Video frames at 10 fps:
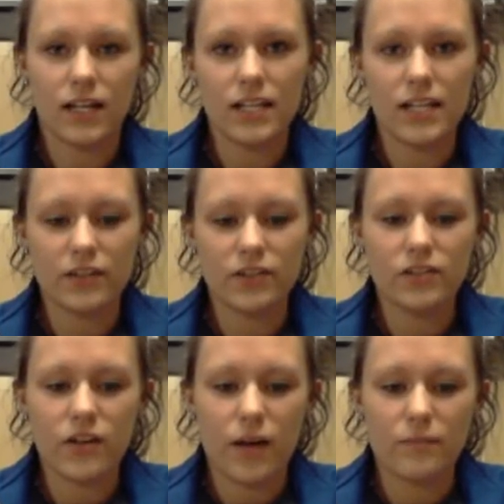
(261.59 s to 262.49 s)
Now you
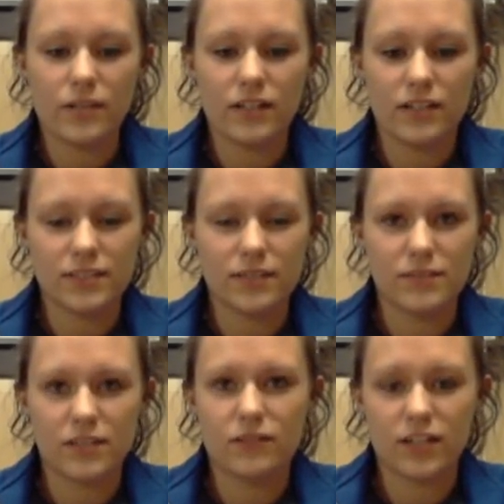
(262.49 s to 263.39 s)
know how many concepts
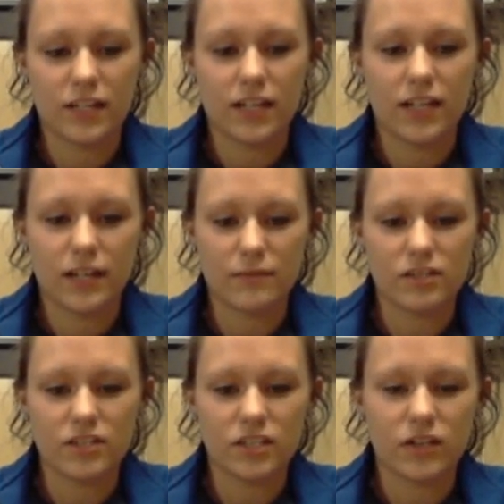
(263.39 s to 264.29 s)
of organic
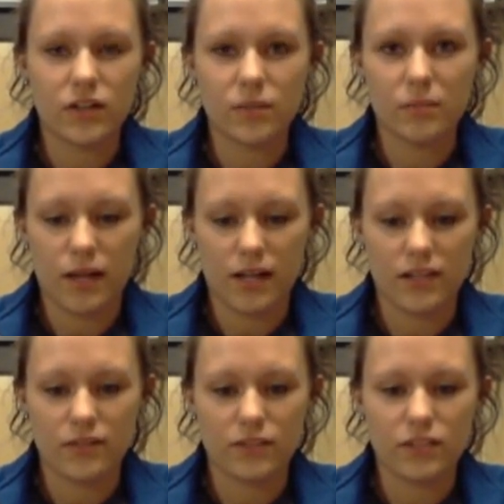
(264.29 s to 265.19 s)
chemistry you are
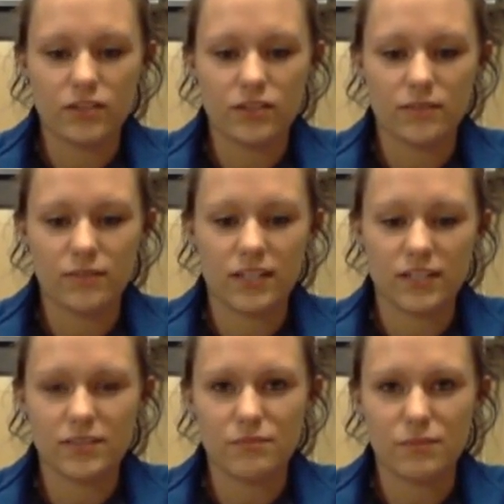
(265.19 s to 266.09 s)
applying when you do something as
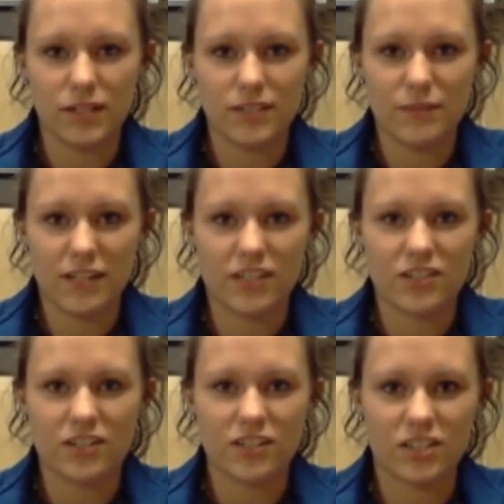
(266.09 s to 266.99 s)
simple as baking
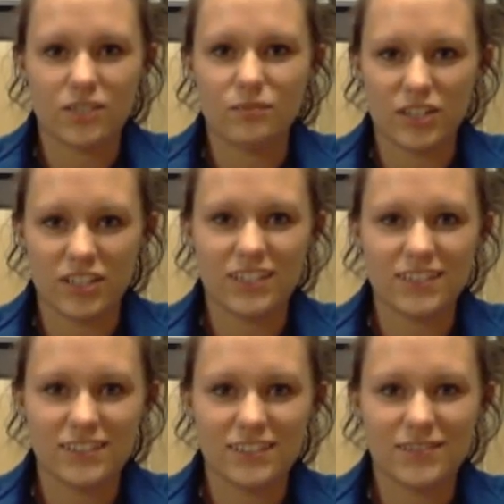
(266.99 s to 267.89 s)
chocolate chip
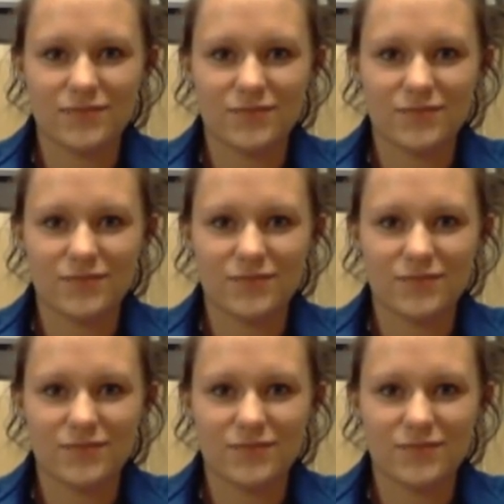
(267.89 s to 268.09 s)
cookies.